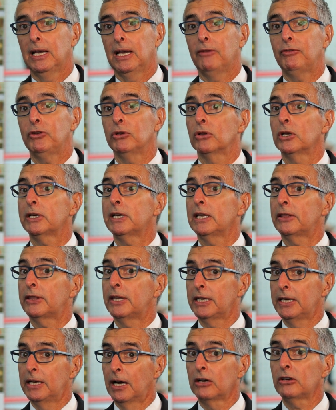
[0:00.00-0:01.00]
If you look at
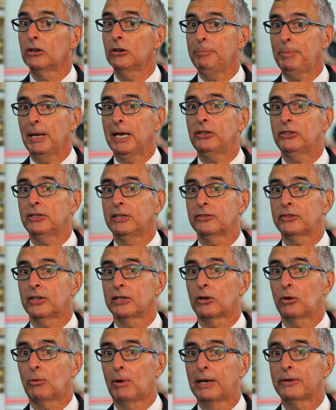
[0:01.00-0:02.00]
the younger patients
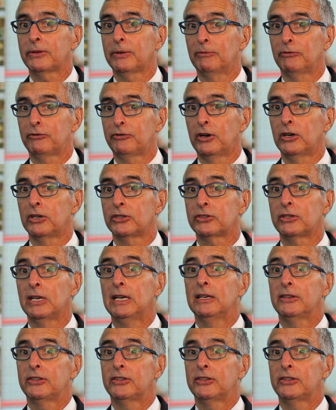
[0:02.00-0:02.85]
in Quantum-First,